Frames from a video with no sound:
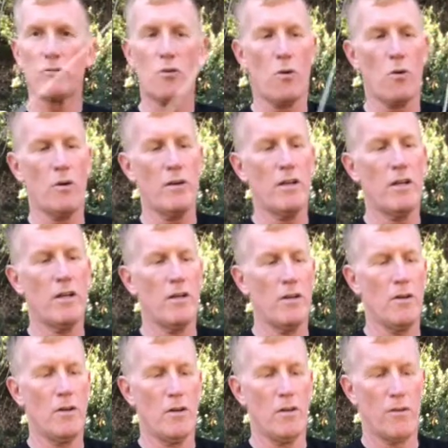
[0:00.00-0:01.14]
cord
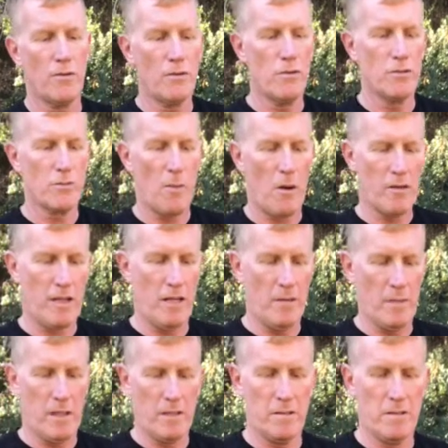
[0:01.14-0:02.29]
through the small
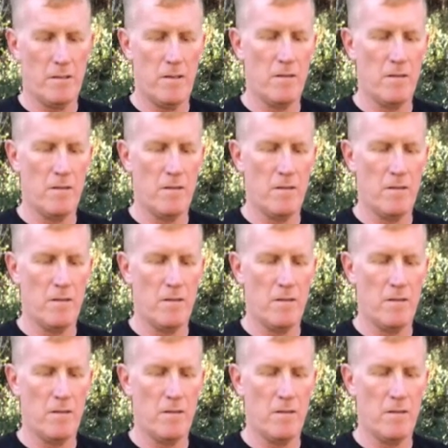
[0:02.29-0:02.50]
carabiner.